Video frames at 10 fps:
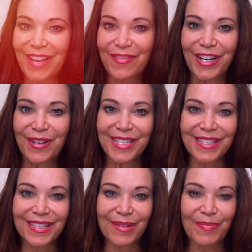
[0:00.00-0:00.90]
help
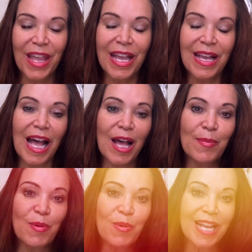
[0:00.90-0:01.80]
you improve your
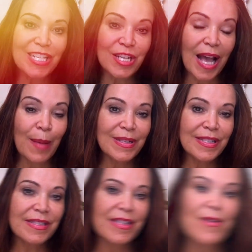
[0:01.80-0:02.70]
body and mind in